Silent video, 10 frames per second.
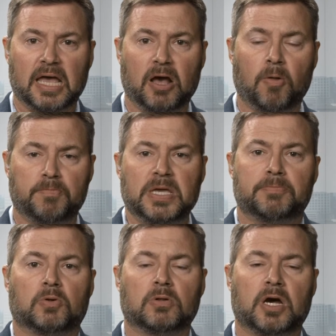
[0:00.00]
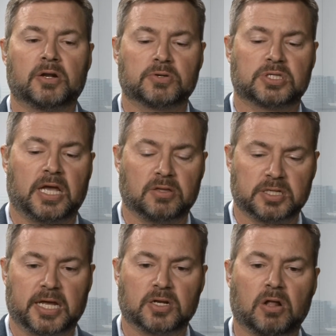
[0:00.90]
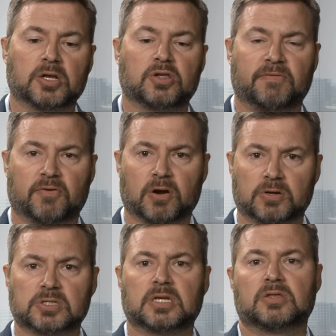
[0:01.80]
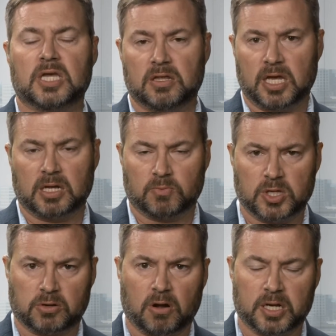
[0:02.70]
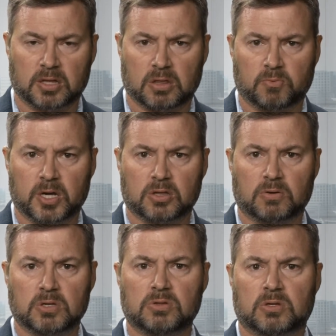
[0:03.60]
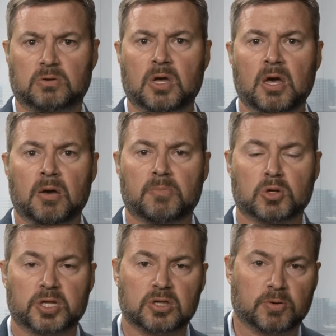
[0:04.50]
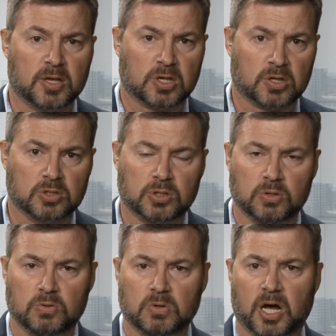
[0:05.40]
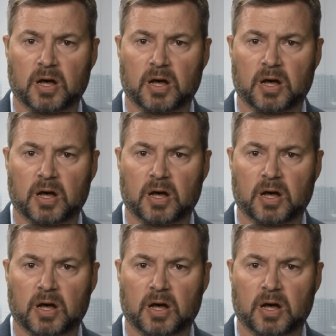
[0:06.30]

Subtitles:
help people understand the technology first, then they can reach their audience in the ways they're used to. So let's transition to